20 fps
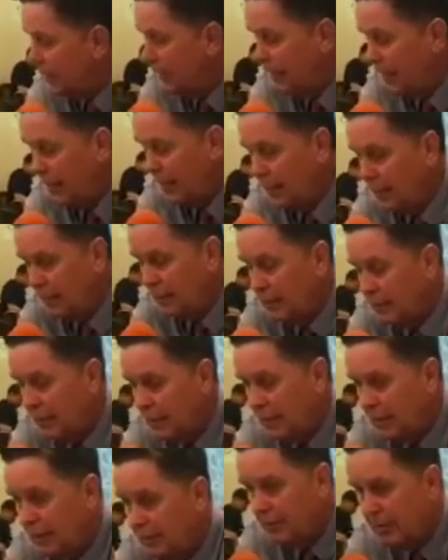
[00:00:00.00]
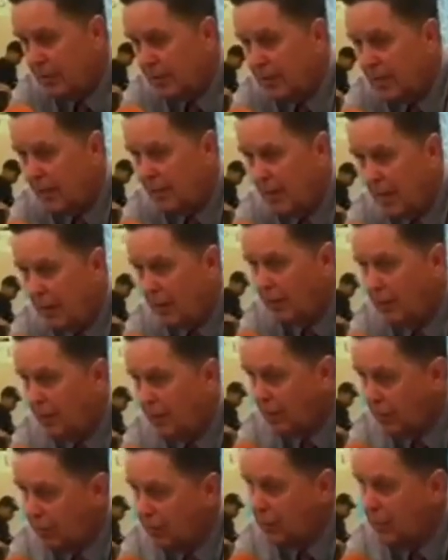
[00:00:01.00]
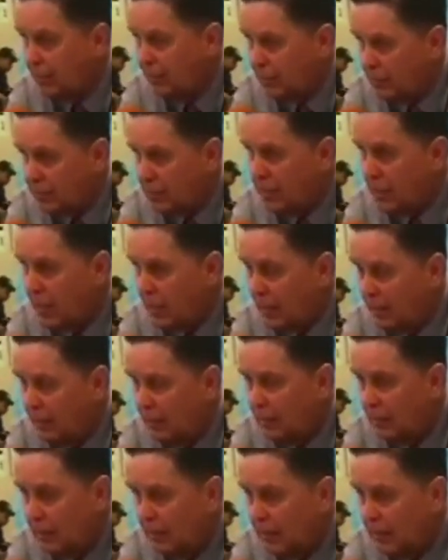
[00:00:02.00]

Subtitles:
And but he came out with a better tempo tonight.